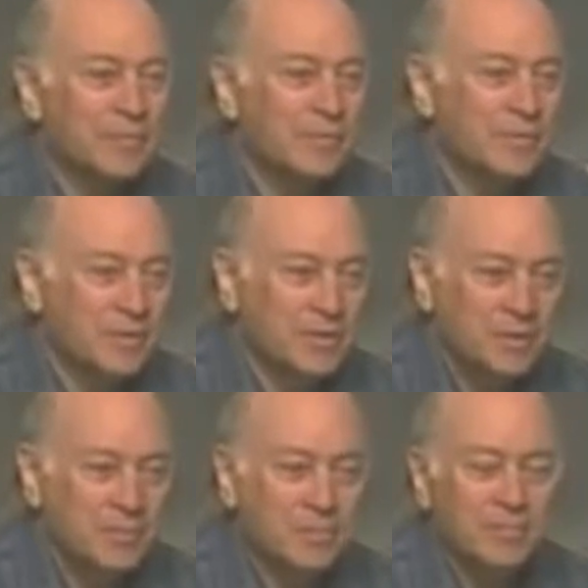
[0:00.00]
to
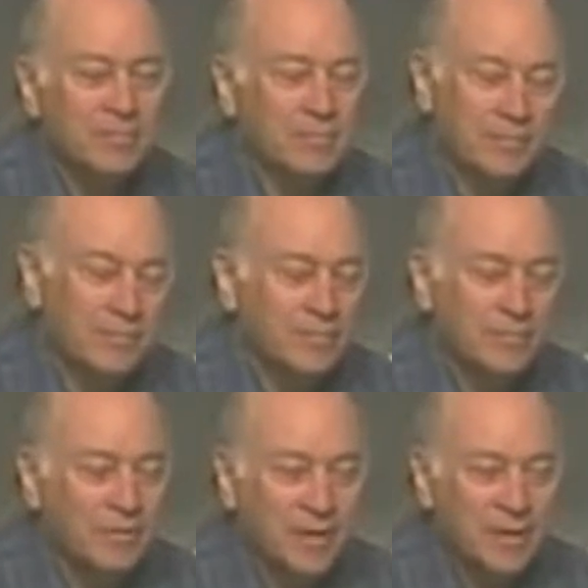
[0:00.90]

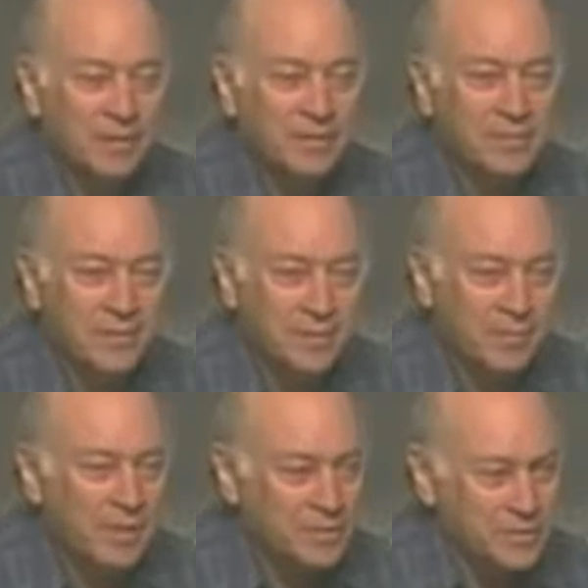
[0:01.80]
find
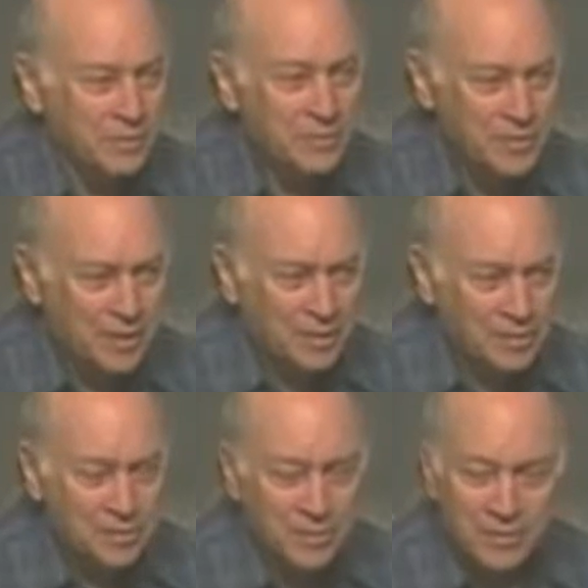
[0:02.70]
amazing results,
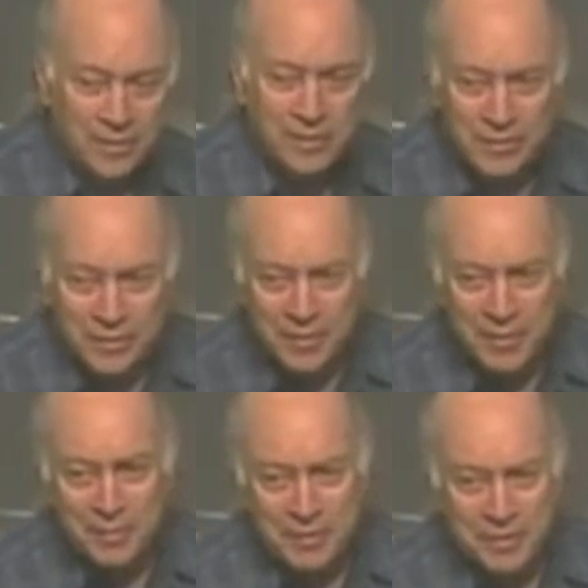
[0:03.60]
including the
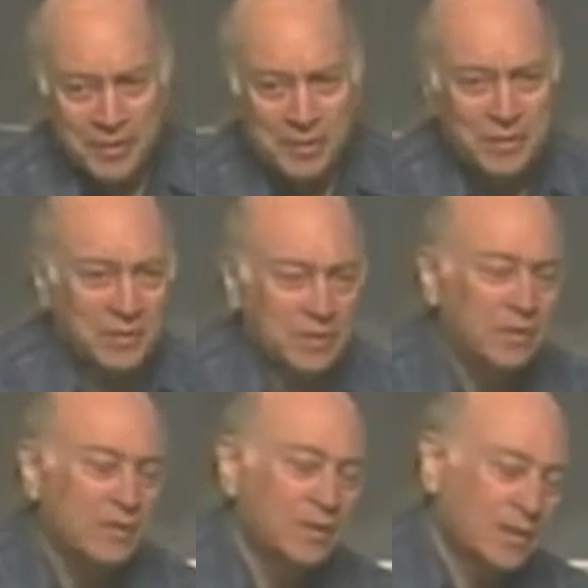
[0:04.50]
ability to
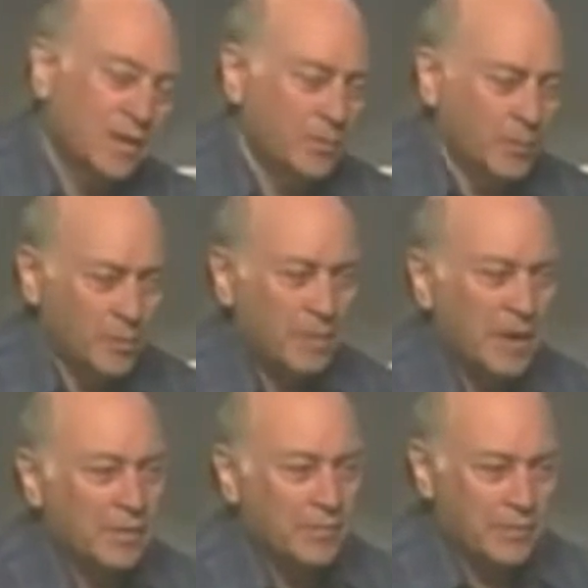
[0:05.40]
kind of work
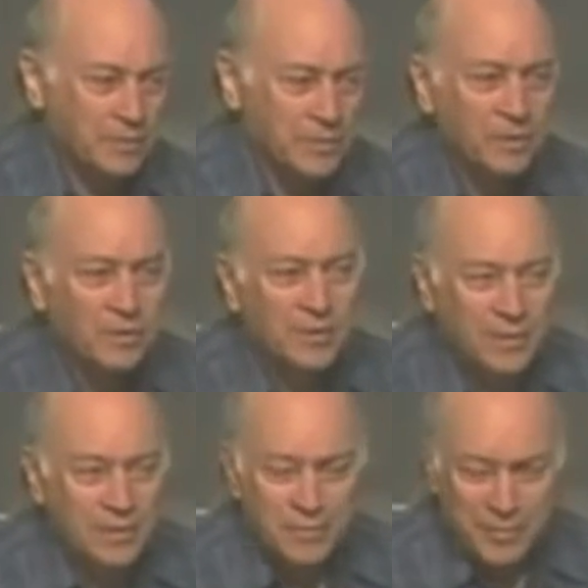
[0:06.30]
backwards
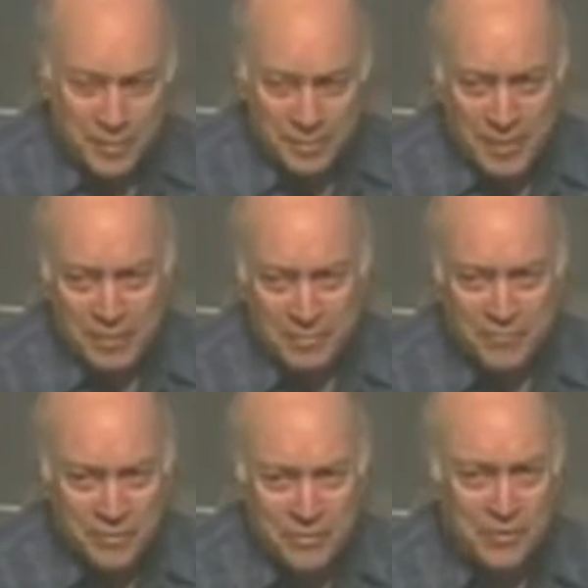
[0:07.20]
if you think about it in
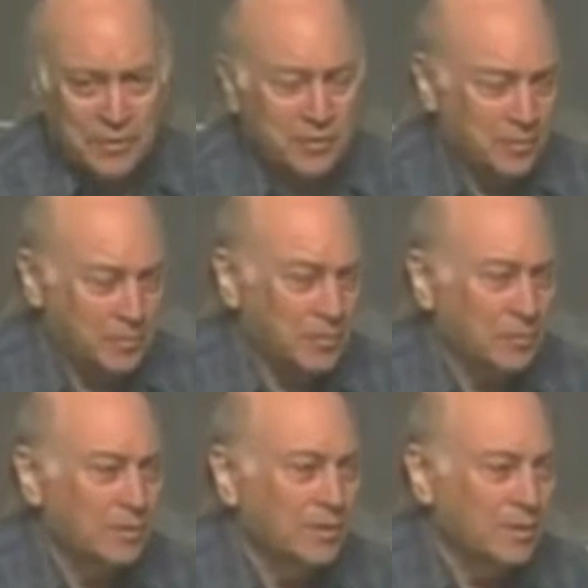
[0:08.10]
functional terms.
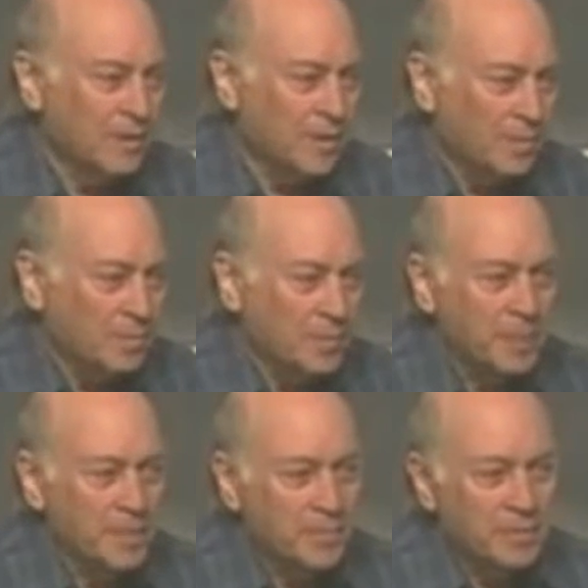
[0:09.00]

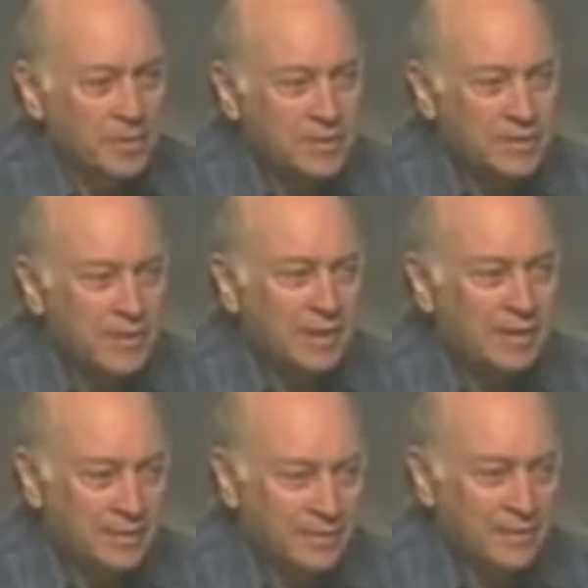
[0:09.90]
But it's not,
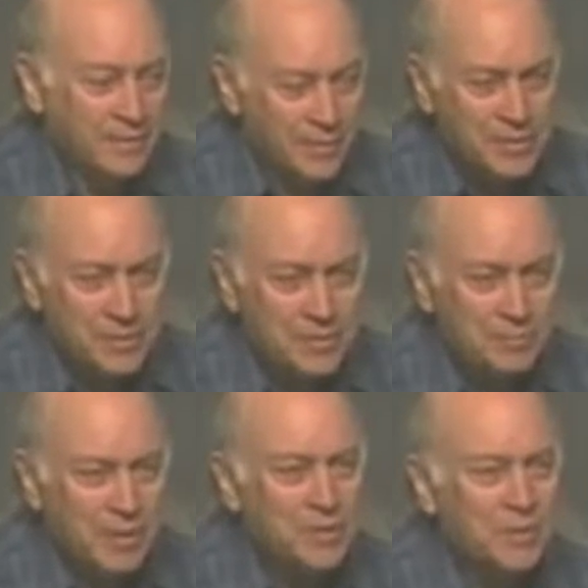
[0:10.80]
the query system
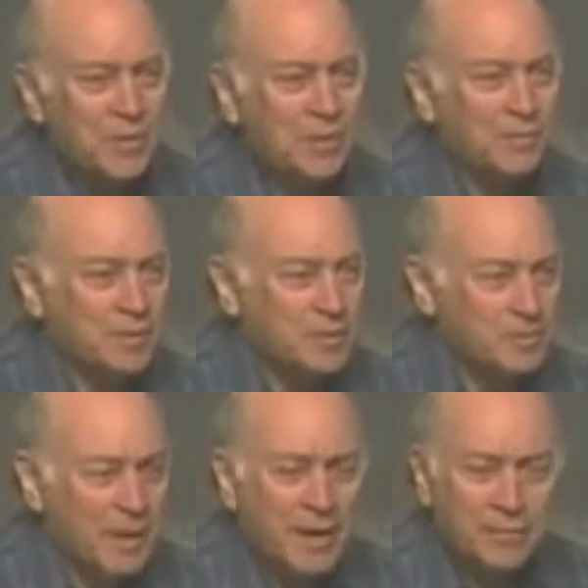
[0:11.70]
doesn't think of it as
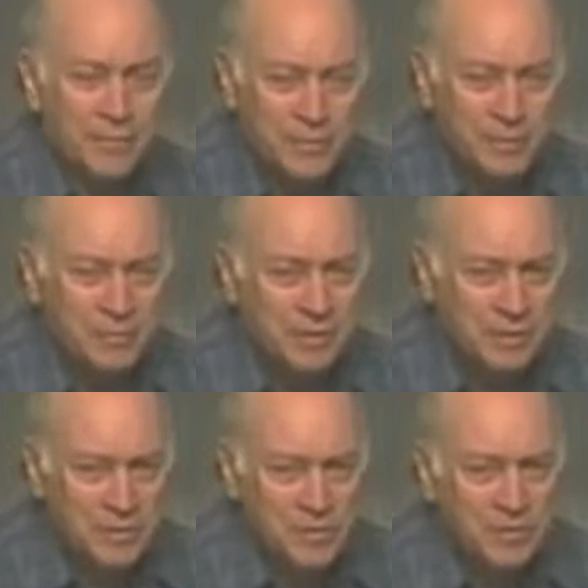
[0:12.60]
backwards
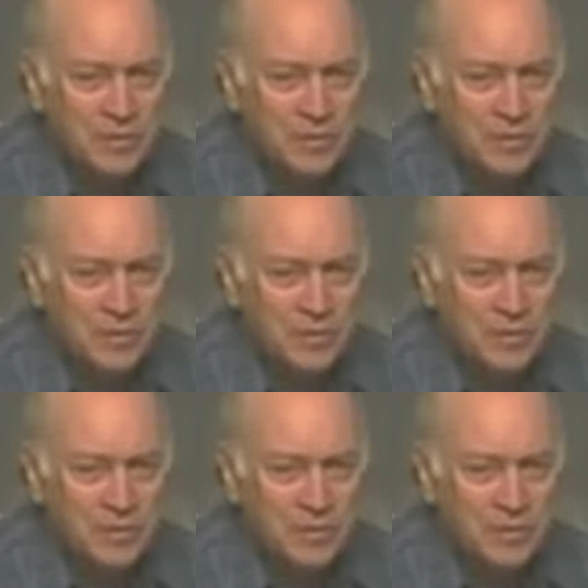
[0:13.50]
because